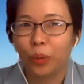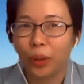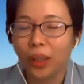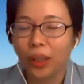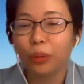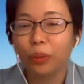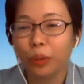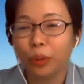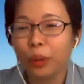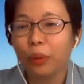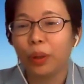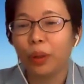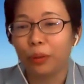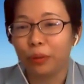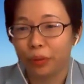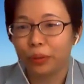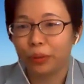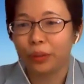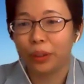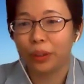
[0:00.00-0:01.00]
we were
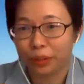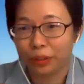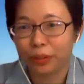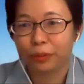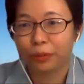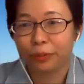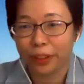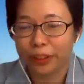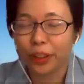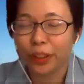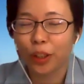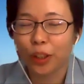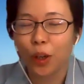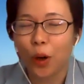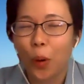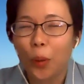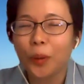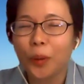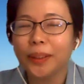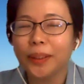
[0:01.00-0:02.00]
very
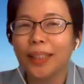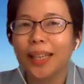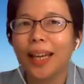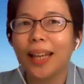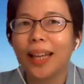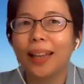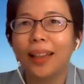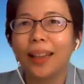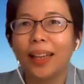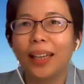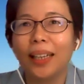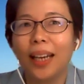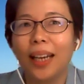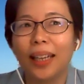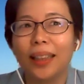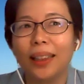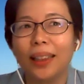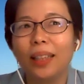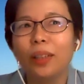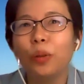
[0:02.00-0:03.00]
close, and then I
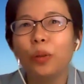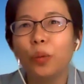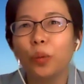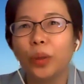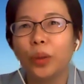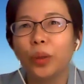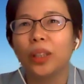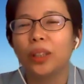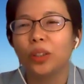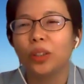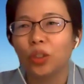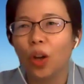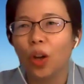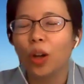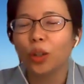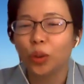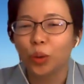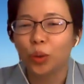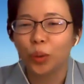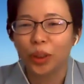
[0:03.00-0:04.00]
think we
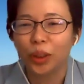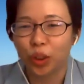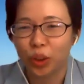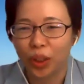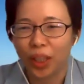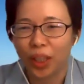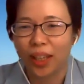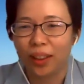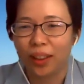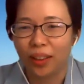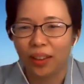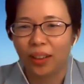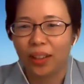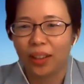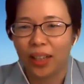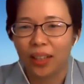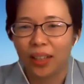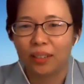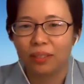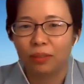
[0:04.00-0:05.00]
talked to each other,
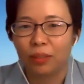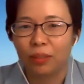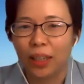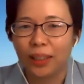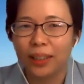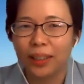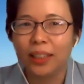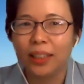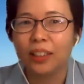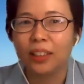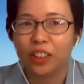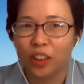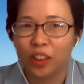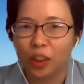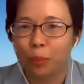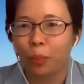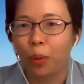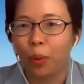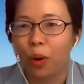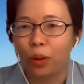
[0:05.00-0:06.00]
and I think the
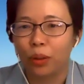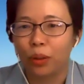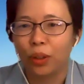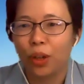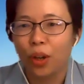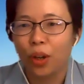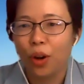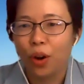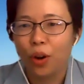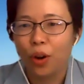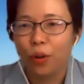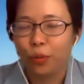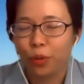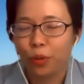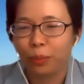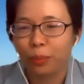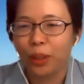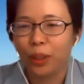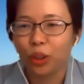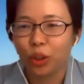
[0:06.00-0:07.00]
support
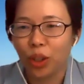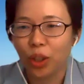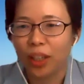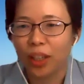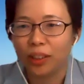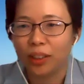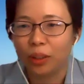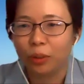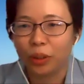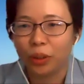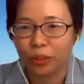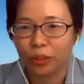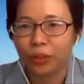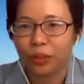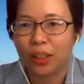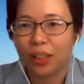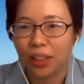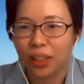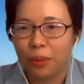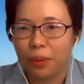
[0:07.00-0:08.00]
from each other was
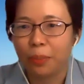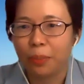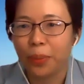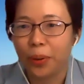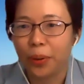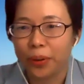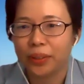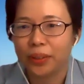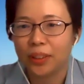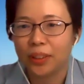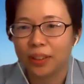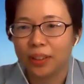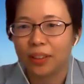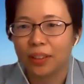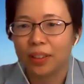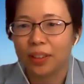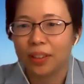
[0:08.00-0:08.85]
really important.